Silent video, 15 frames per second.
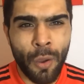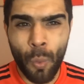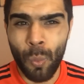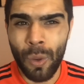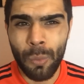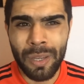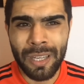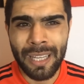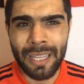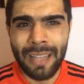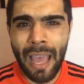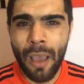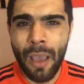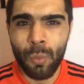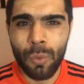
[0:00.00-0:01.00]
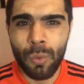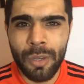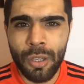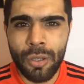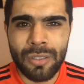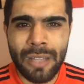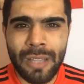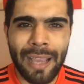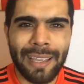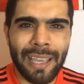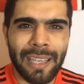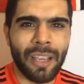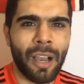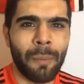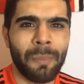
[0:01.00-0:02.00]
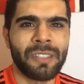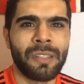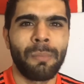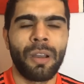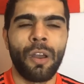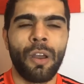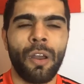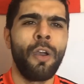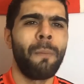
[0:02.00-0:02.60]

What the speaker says: Will we need that? Will we use that? Get your comments in below.